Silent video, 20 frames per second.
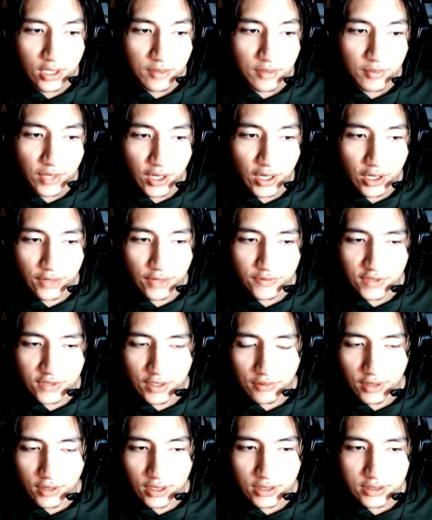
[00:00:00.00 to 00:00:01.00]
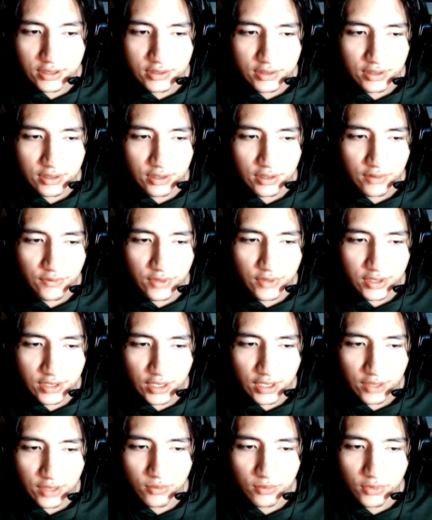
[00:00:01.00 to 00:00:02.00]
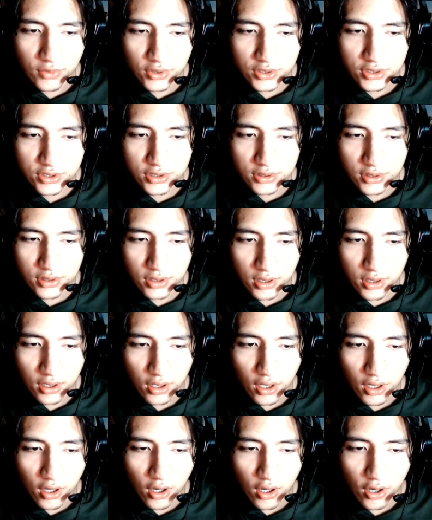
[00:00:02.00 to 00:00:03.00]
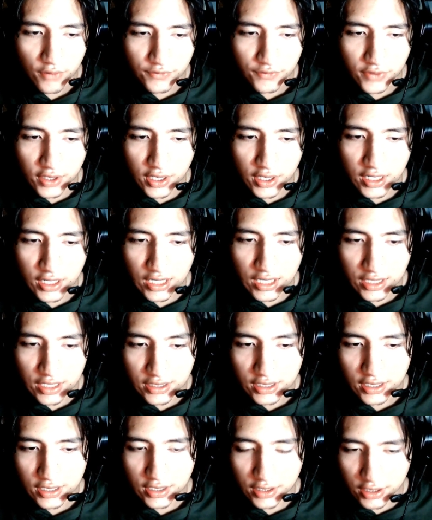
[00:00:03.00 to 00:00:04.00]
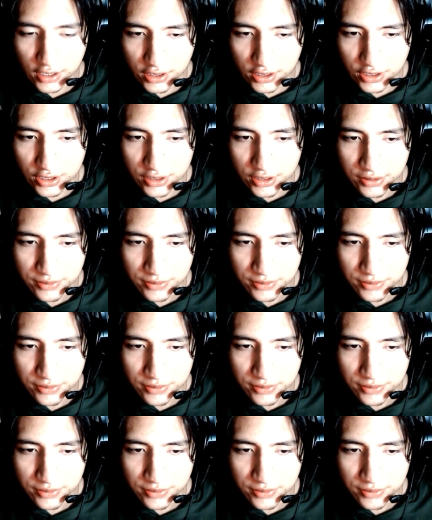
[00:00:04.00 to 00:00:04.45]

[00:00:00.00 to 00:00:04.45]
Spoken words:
because the balls retain much of their kinetic energy.